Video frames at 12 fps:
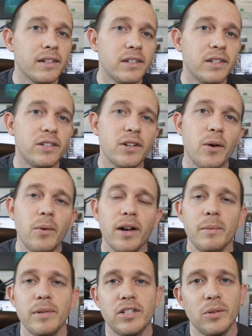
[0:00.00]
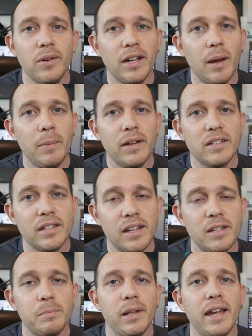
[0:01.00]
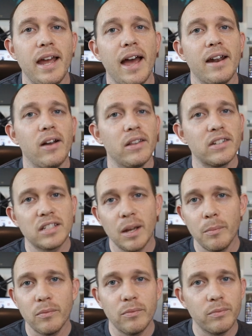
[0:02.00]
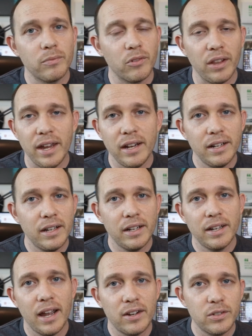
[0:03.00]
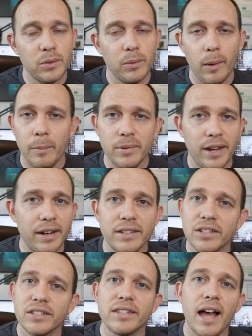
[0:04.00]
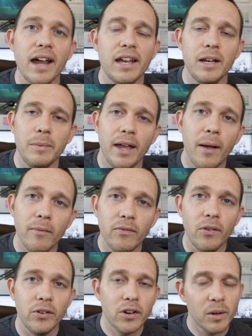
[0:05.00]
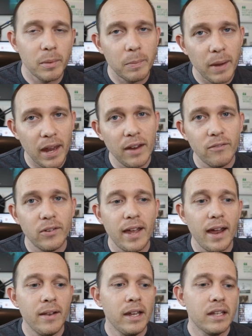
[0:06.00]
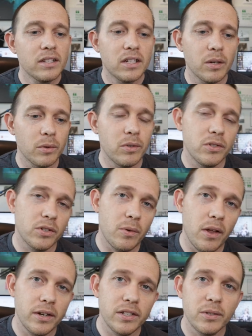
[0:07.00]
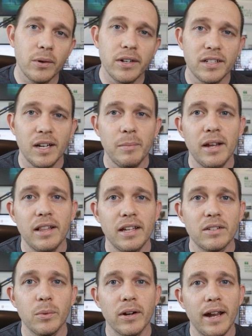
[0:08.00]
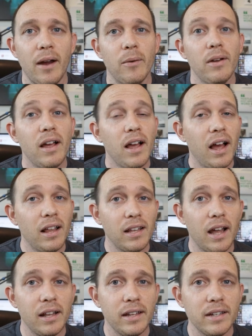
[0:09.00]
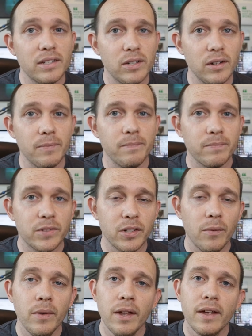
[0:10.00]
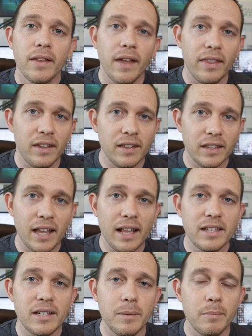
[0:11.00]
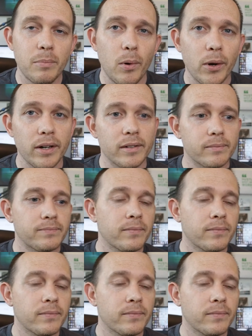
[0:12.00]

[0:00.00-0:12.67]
you don't want to be showing up as a display ad on some related contextual website. It's just not going to be helpful. You're going to be paying for that. It's going to reduce your quality score and it's going to make things work out a lot less good. So I think that that's important.